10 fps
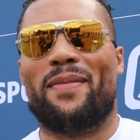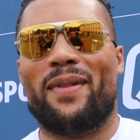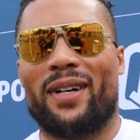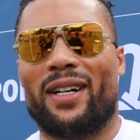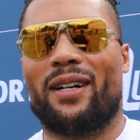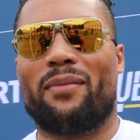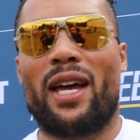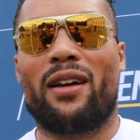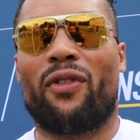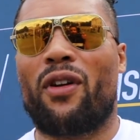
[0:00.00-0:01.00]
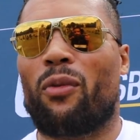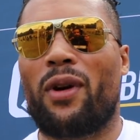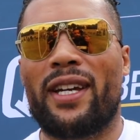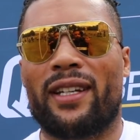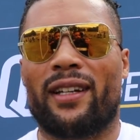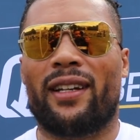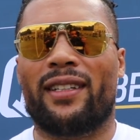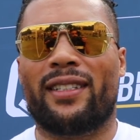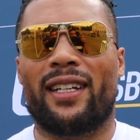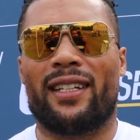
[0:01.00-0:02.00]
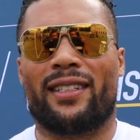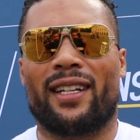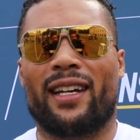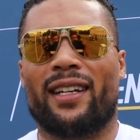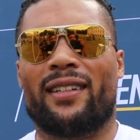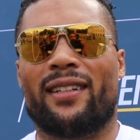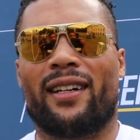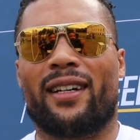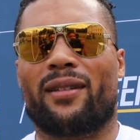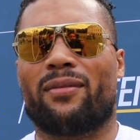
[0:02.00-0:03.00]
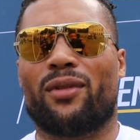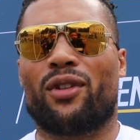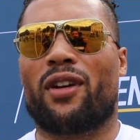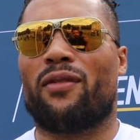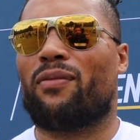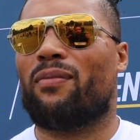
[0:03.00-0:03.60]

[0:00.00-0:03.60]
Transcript: but um, yeah, very weird, isn't it today? Like looking